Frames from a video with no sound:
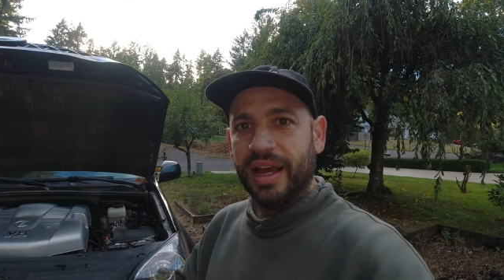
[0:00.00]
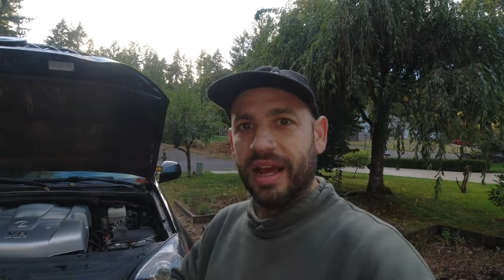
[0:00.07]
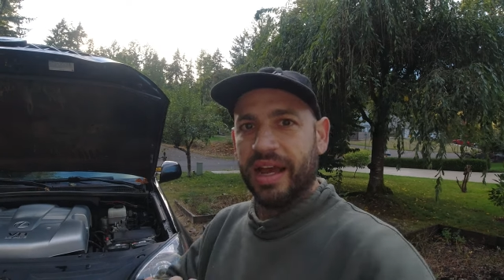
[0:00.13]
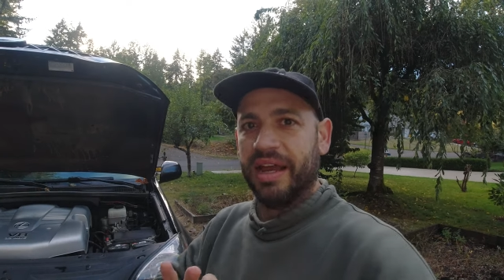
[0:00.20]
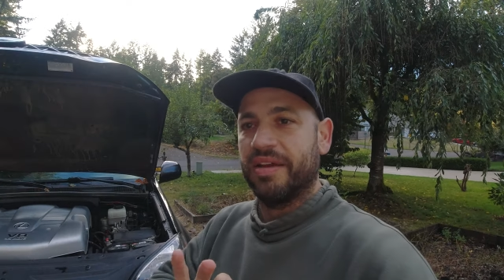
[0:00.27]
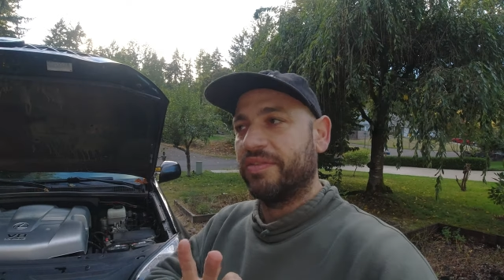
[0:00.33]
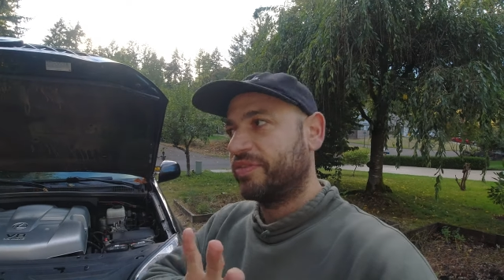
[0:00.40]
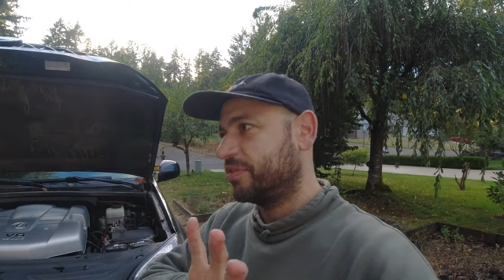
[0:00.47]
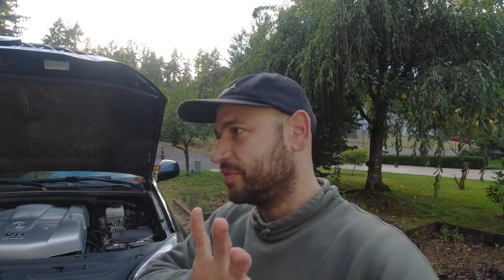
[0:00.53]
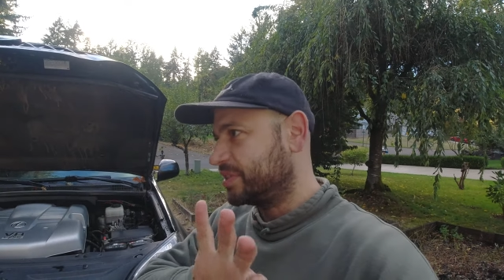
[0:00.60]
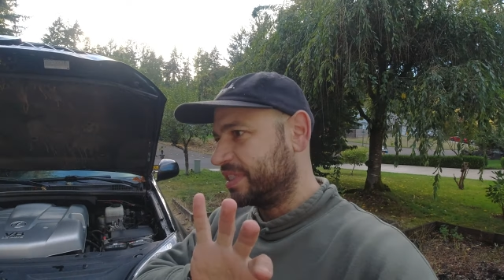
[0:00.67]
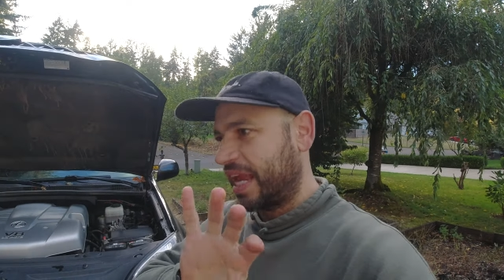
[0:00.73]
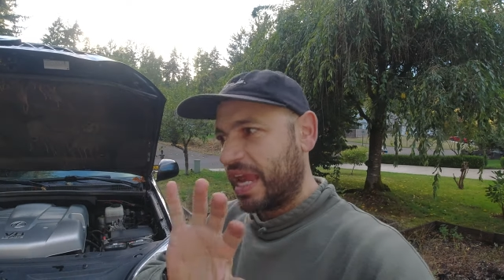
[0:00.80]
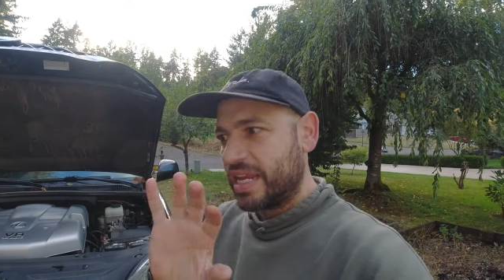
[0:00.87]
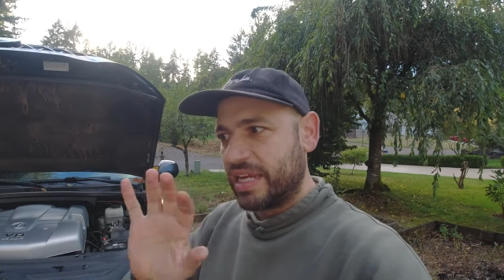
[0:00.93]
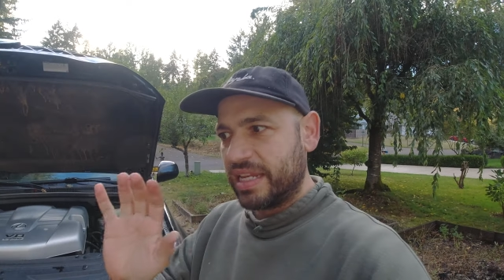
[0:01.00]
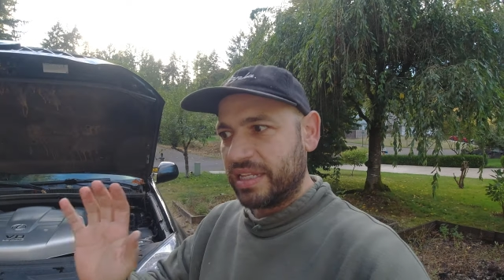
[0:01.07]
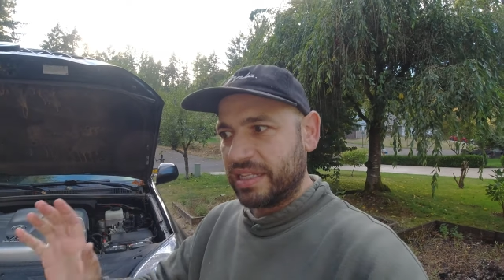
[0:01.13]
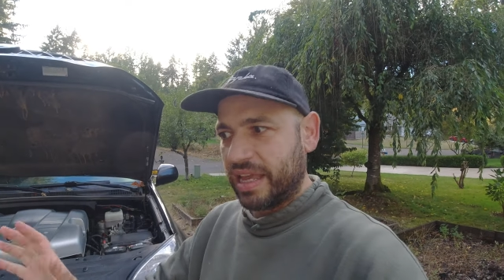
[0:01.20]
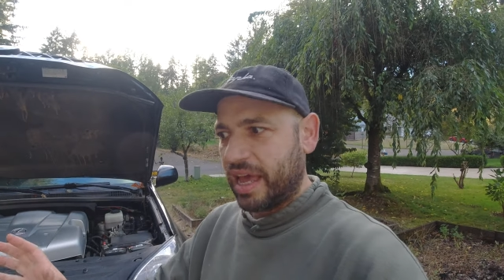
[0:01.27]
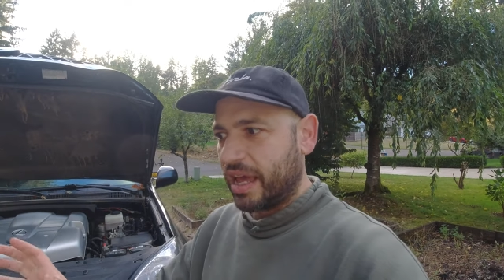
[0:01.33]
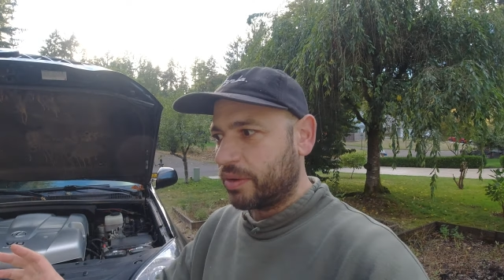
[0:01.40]
I've sanded
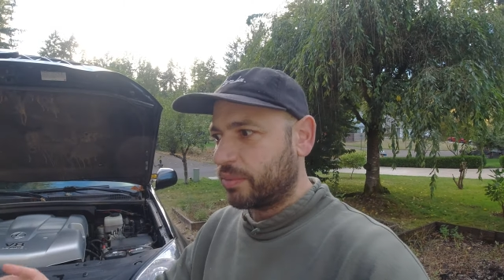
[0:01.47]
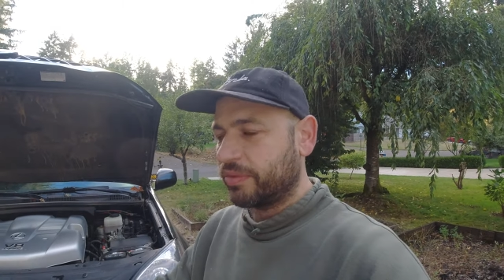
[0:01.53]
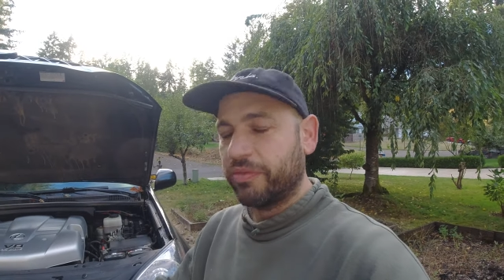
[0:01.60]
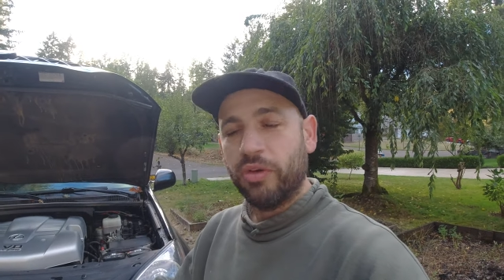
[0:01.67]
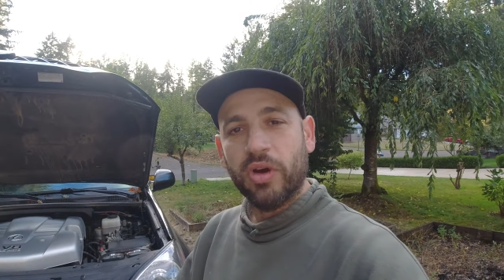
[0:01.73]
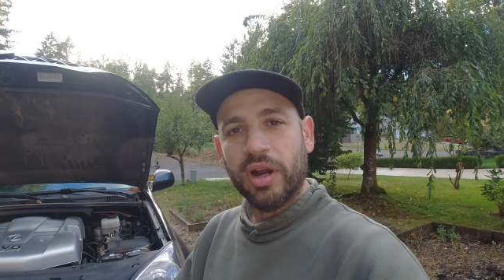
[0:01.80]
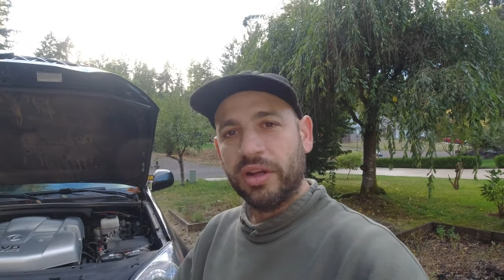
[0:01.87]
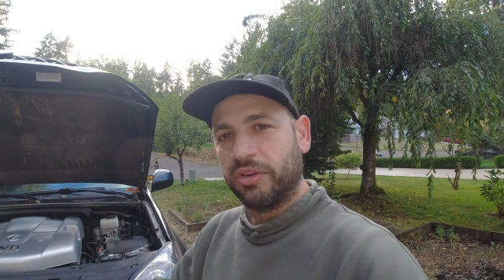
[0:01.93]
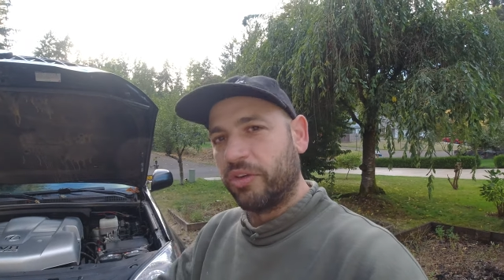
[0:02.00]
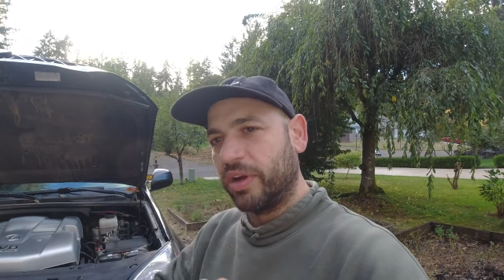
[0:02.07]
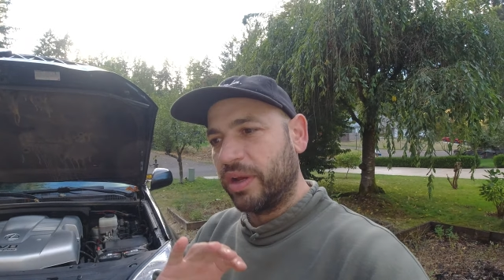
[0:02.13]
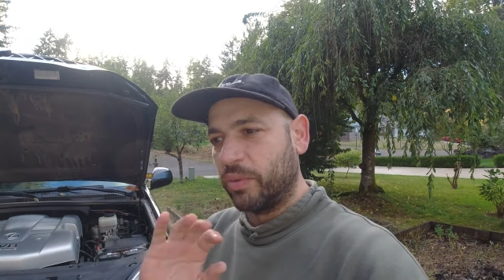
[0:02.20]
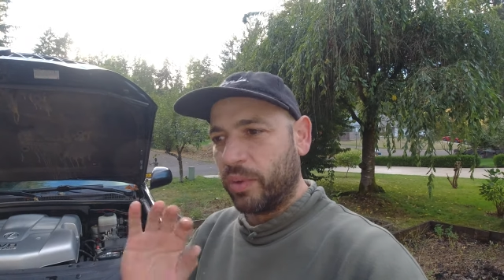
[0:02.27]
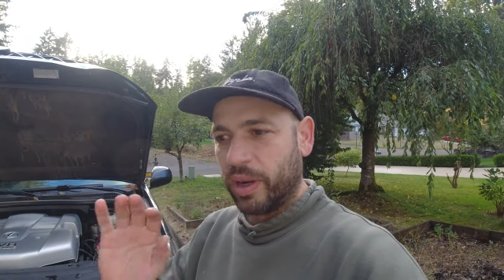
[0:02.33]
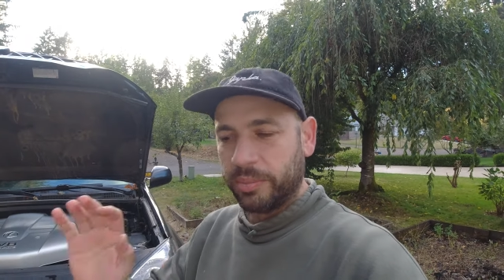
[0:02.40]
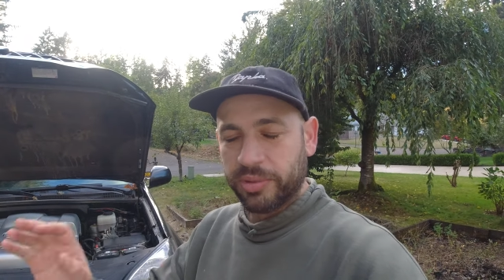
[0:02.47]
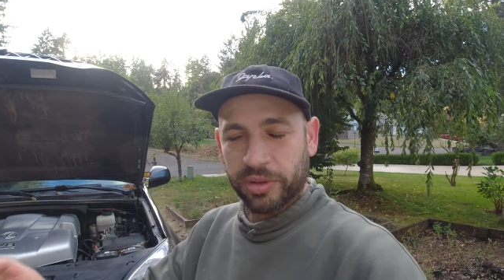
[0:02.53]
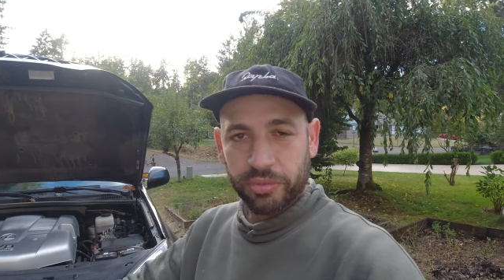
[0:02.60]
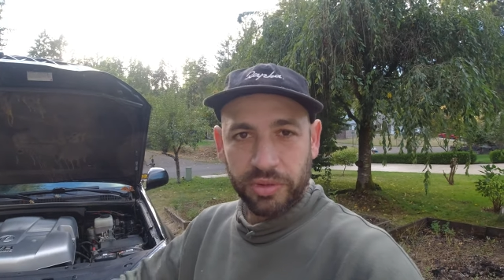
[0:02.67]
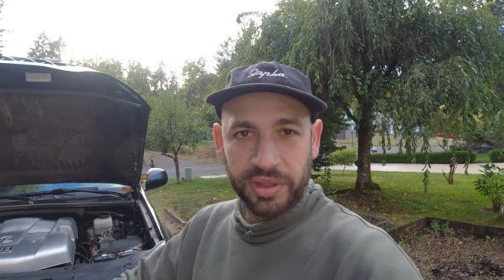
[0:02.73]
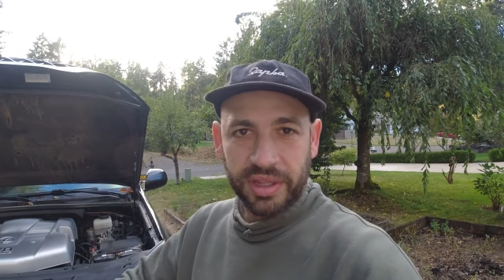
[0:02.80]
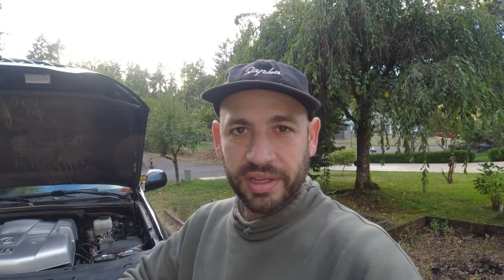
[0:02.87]
it down with 400 grit, went up to
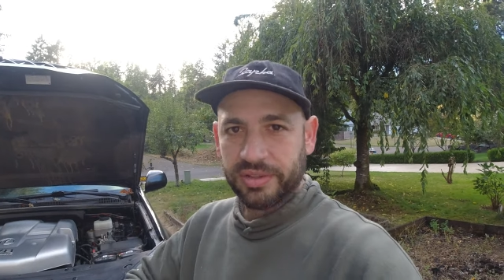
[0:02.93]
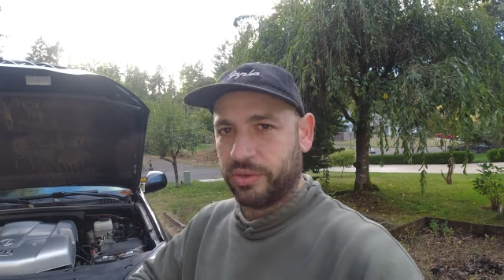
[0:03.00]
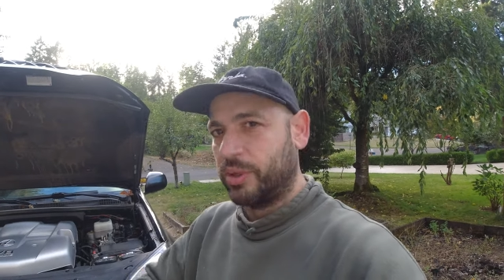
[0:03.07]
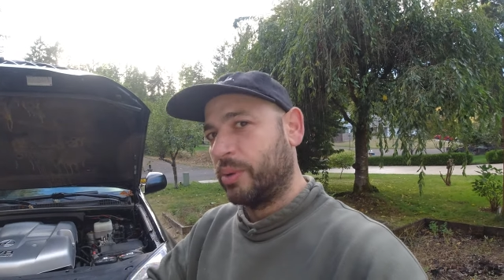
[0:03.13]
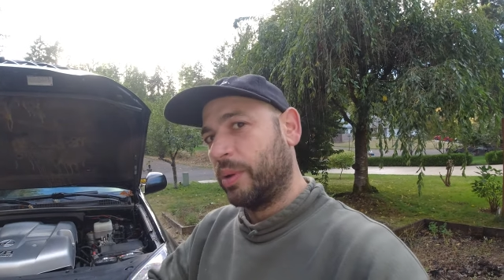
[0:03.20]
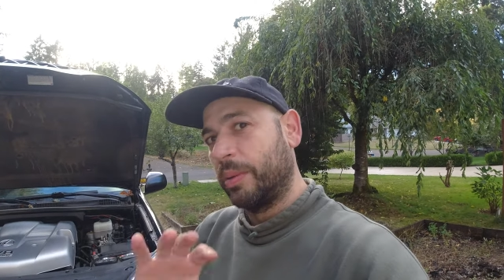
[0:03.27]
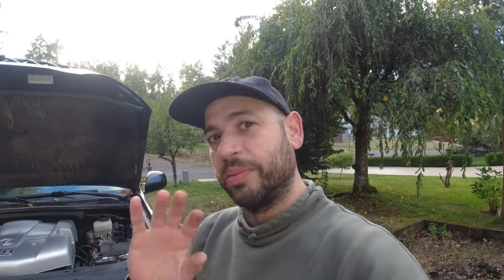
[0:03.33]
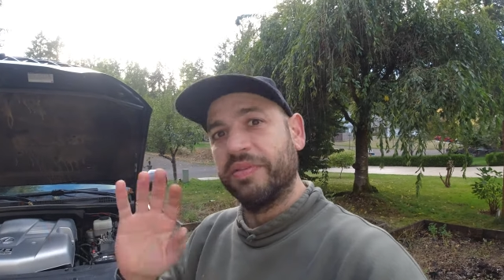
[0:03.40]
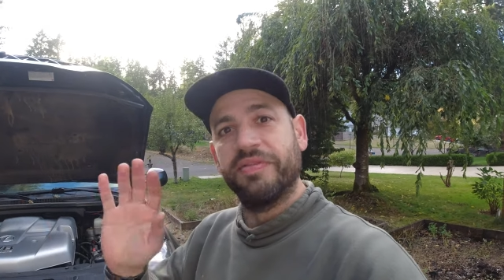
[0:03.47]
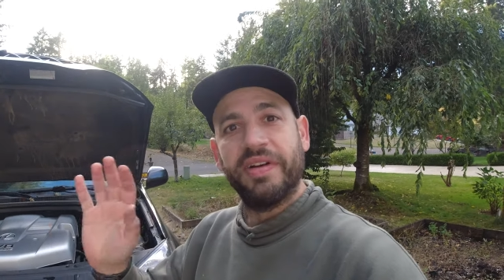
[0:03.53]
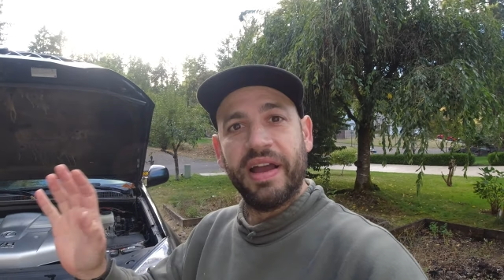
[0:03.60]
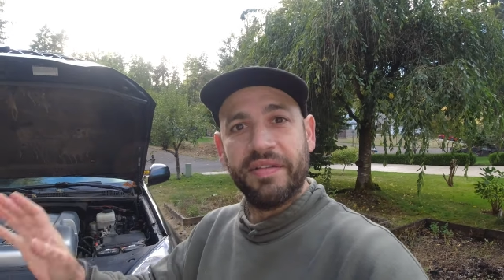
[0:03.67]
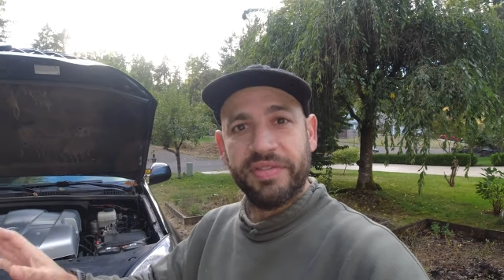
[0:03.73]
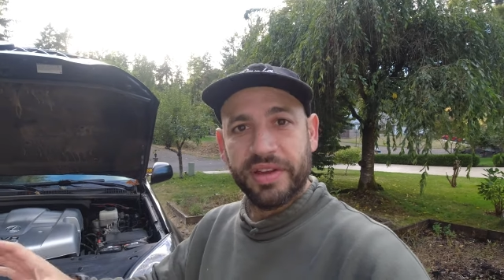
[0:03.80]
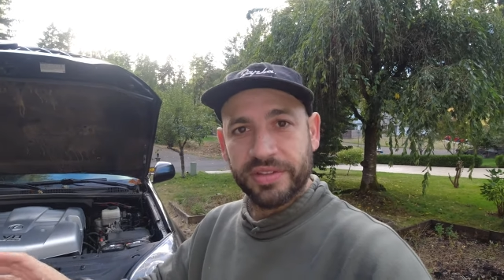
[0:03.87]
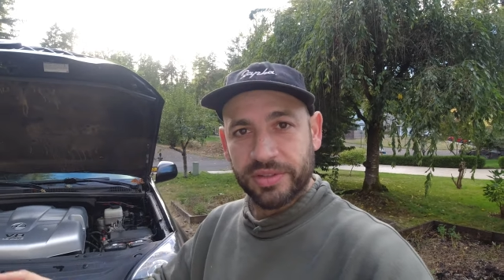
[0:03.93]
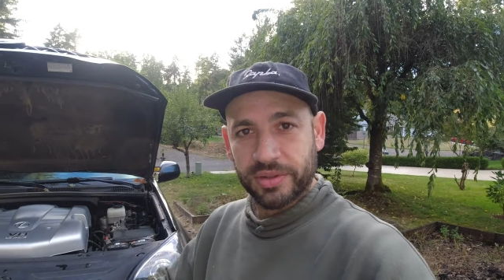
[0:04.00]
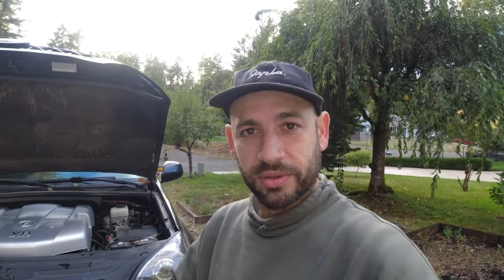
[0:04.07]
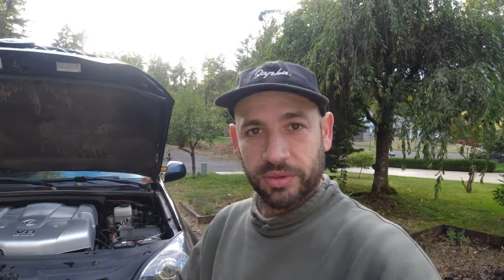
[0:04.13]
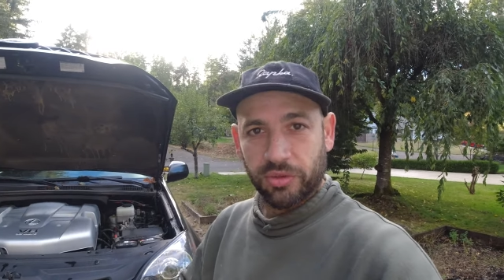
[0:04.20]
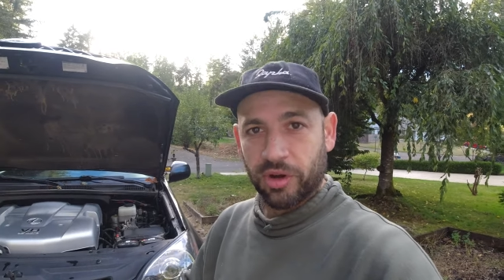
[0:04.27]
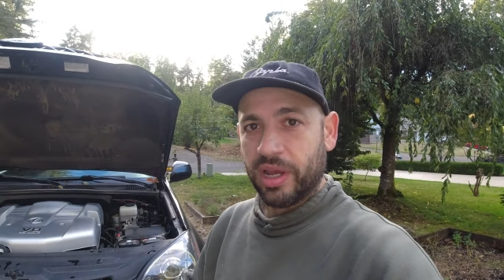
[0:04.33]
3000 grit, went up to
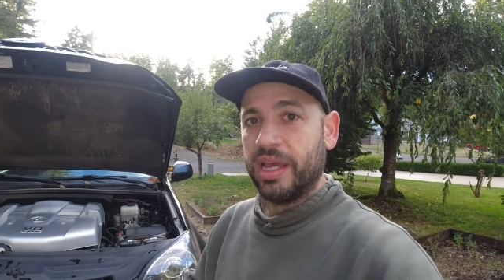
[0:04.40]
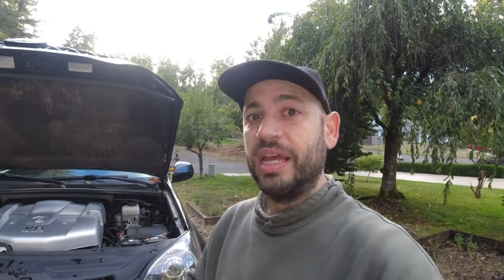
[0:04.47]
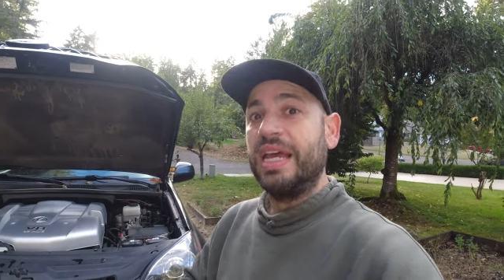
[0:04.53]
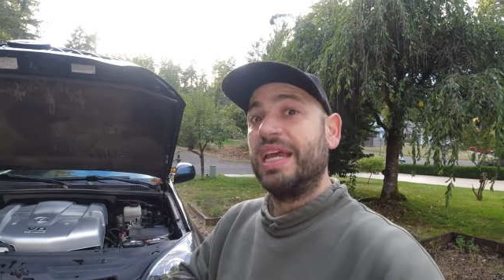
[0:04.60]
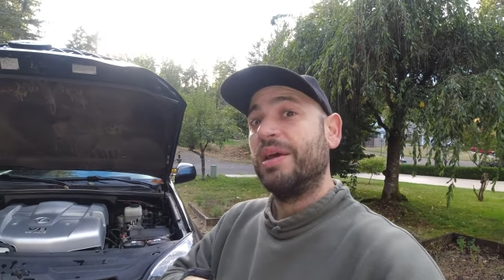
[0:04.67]
5000 grit,